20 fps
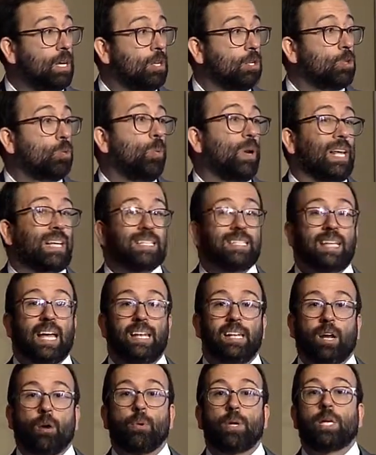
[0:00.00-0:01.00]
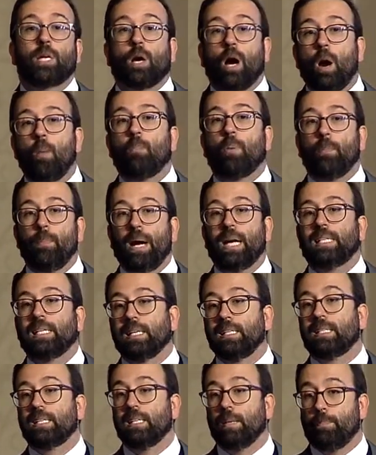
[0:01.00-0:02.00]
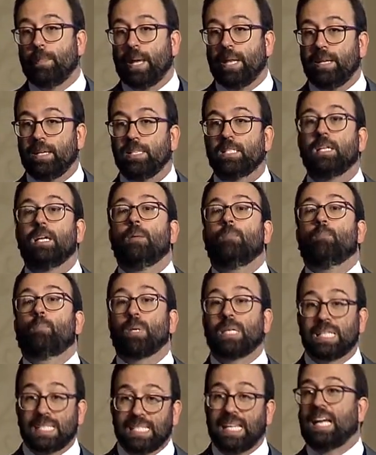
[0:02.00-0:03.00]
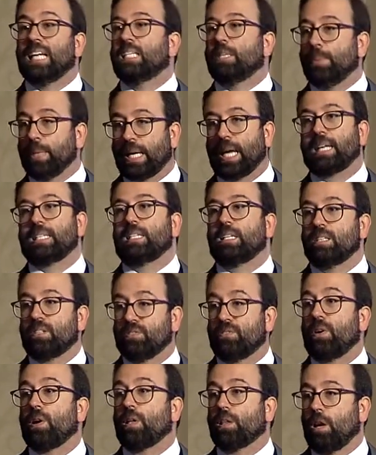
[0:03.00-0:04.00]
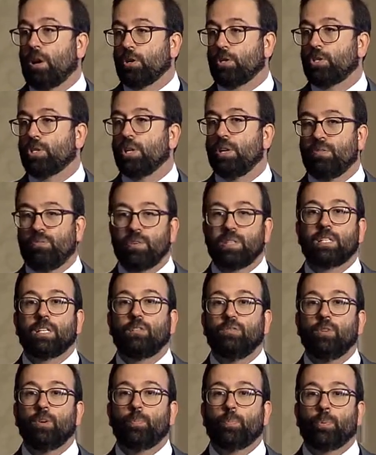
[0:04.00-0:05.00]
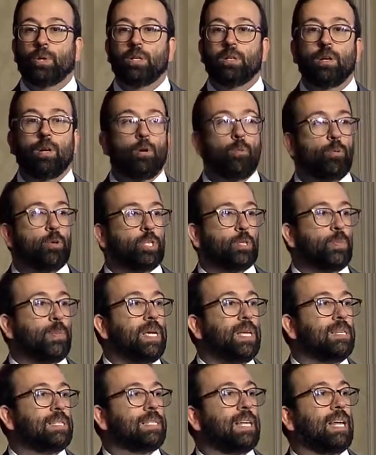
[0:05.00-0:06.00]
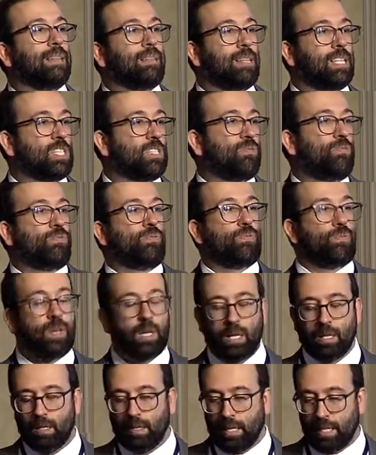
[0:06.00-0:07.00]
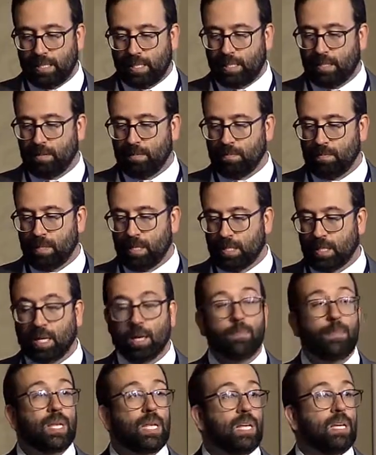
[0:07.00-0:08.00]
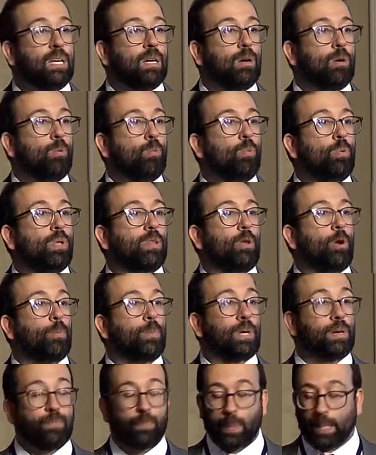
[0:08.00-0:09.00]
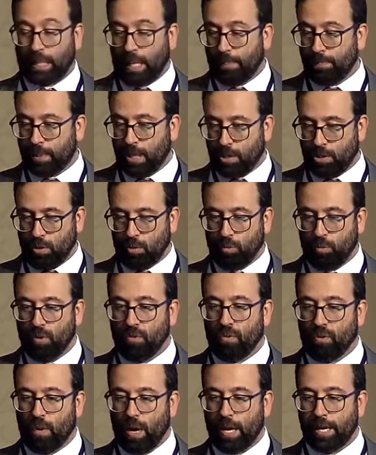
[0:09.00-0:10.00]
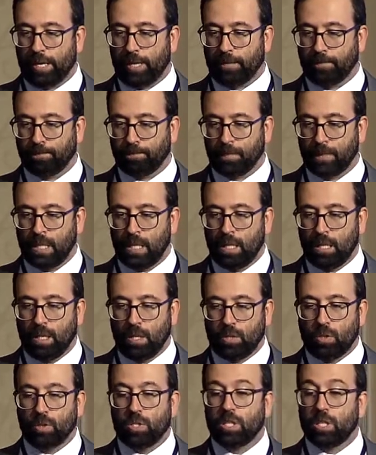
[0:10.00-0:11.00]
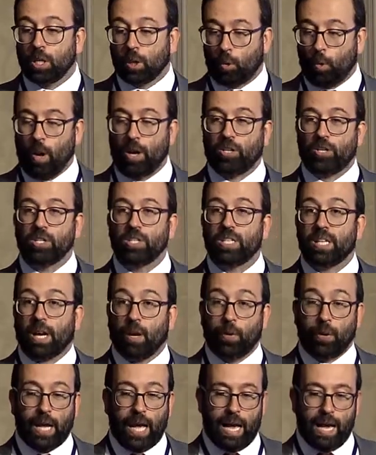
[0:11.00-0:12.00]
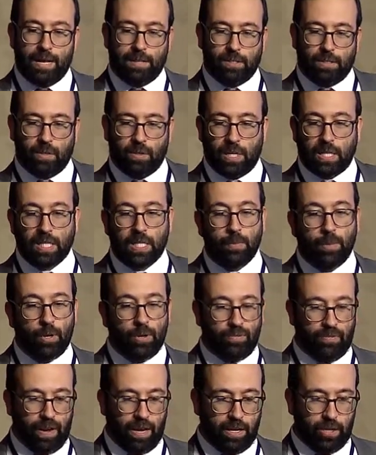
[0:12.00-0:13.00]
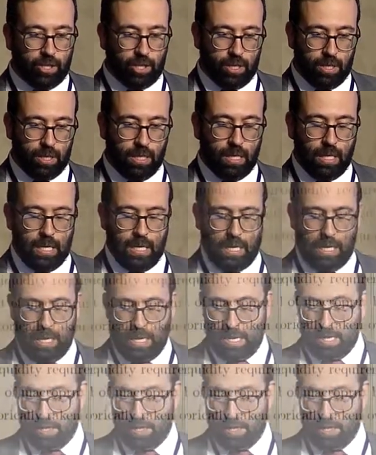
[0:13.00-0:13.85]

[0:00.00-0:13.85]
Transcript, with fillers: to what extent are we compromising its independence precisely because it has a very large fiscal footprint, which means that this, this, this committee, there will be a big temptation to override it. So those are the questions that I want to answer. That's the motivation in